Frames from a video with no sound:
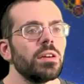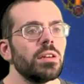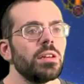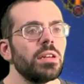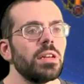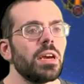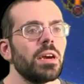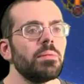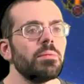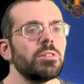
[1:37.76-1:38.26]

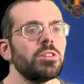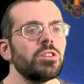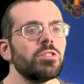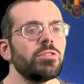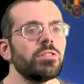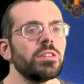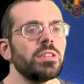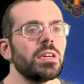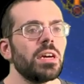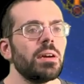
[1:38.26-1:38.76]
damage
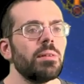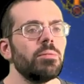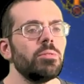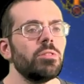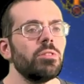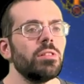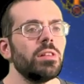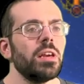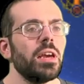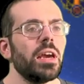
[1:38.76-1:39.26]
over time
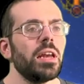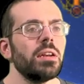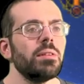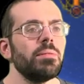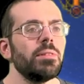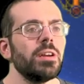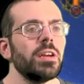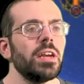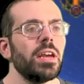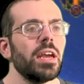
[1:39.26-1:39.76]
to the
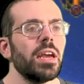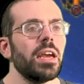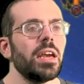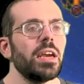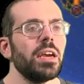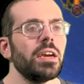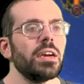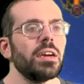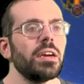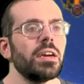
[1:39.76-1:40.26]
enemy
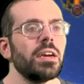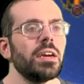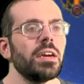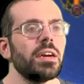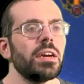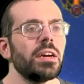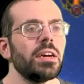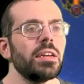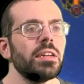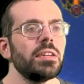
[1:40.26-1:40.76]

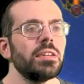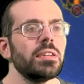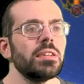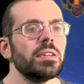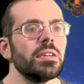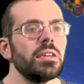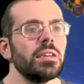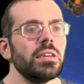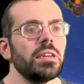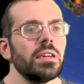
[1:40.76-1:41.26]
and
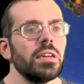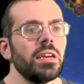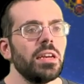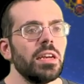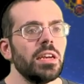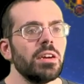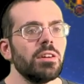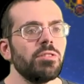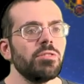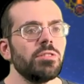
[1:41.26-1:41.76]

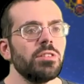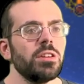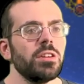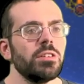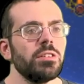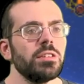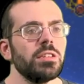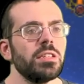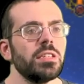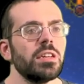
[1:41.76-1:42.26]
heal to
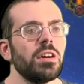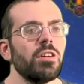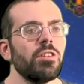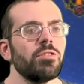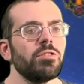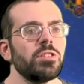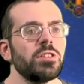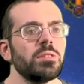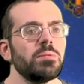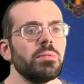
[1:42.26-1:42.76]
yourself
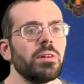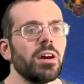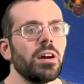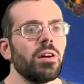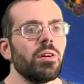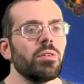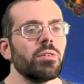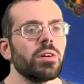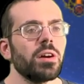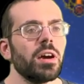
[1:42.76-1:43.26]

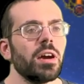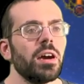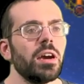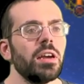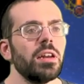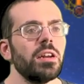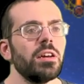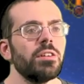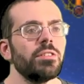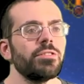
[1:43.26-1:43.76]
spell,
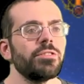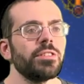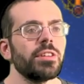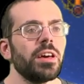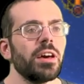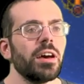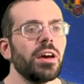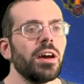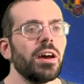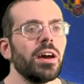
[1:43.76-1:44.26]
kind of
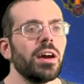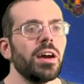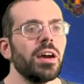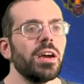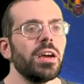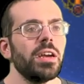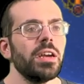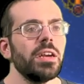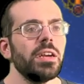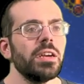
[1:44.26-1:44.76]

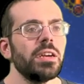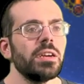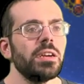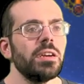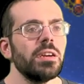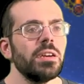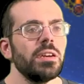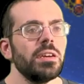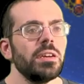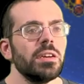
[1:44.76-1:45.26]
like
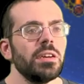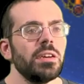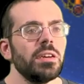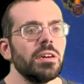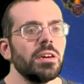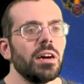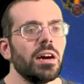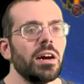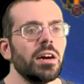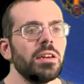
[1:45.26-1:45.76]

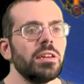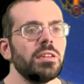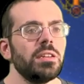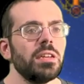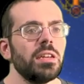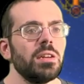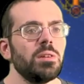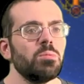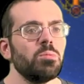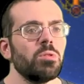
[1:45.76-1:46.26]

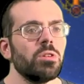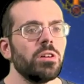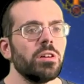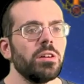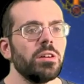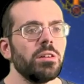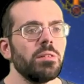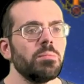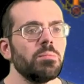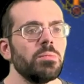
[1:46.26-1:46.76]
Hunting
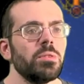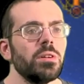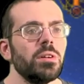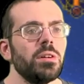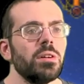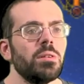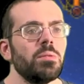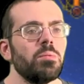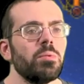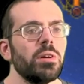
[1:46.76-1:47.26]
Worm.
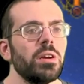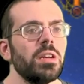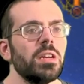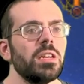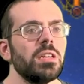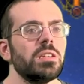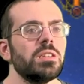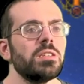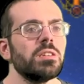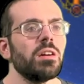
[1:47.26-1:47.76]

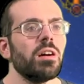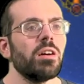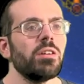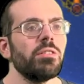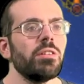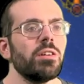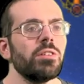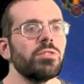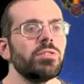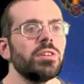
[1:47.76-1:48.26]
Winged
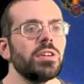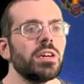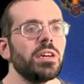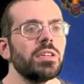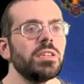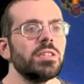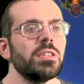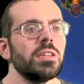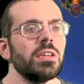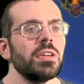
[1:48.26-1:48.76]
Sorrow
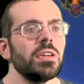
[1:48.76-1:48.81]
does